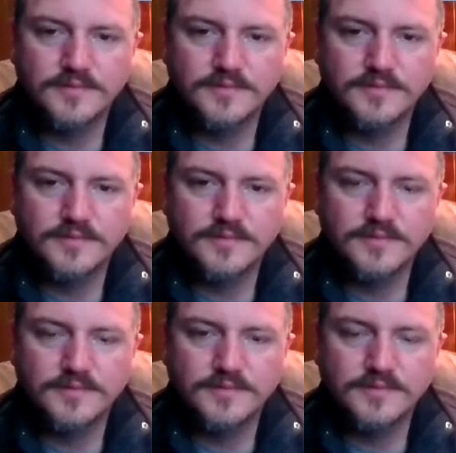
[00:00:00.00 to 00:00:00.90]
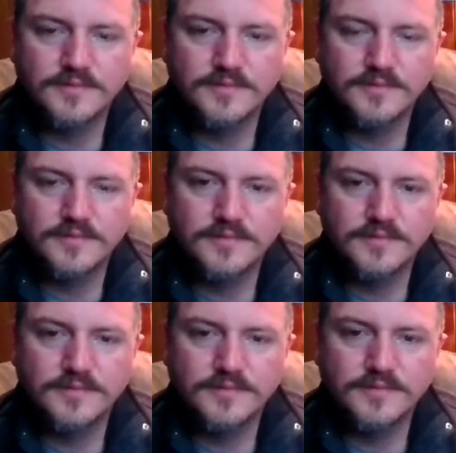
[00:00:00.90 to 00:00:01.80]

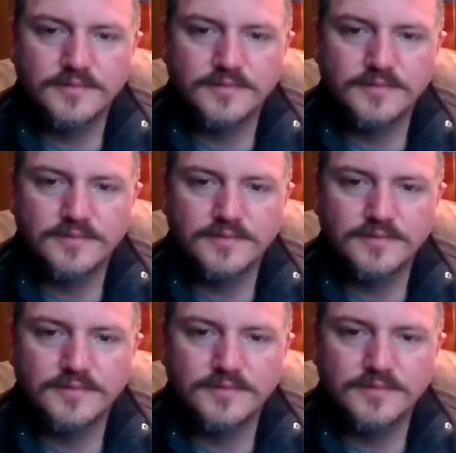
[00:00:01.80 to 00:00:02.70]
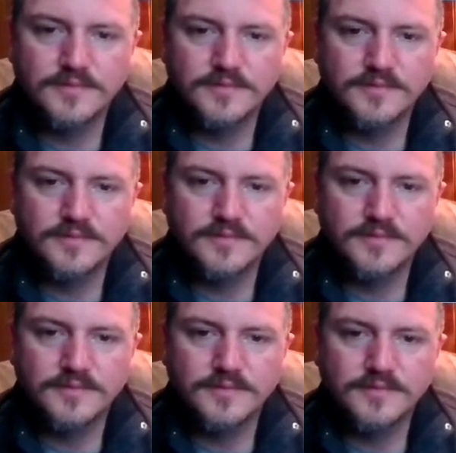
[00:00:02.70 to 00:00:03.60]

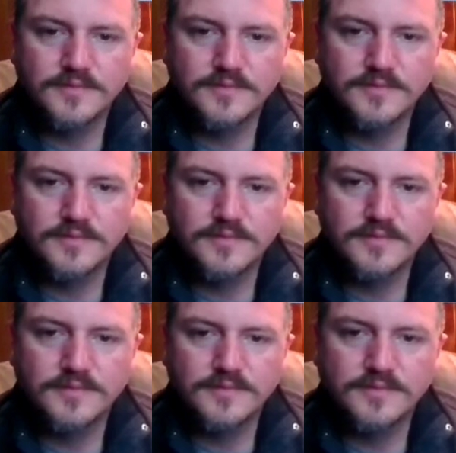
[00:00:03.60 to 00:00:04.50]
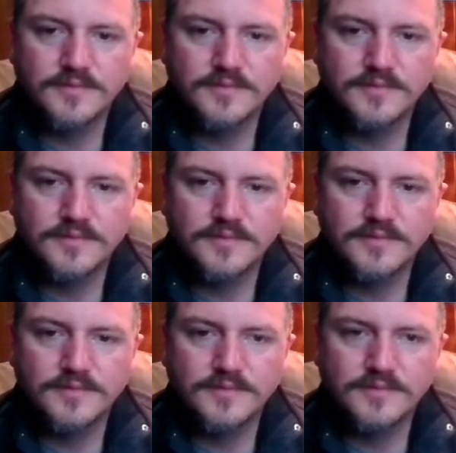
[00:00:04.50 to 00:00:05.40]

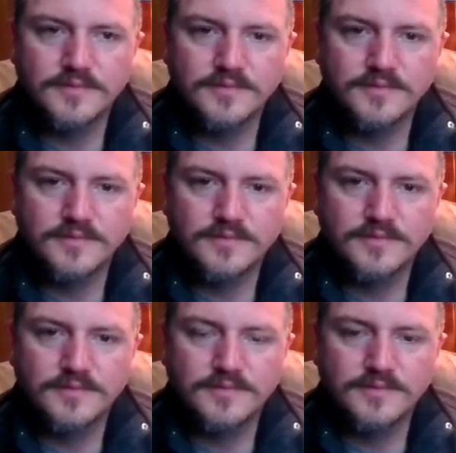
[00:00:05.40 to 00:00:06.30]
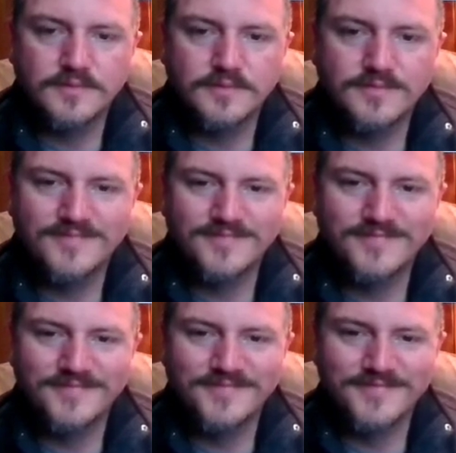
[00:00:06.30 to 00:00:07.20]

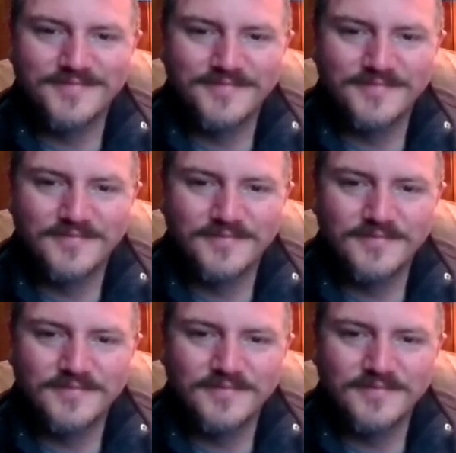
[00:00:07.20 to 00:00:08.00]
(silent)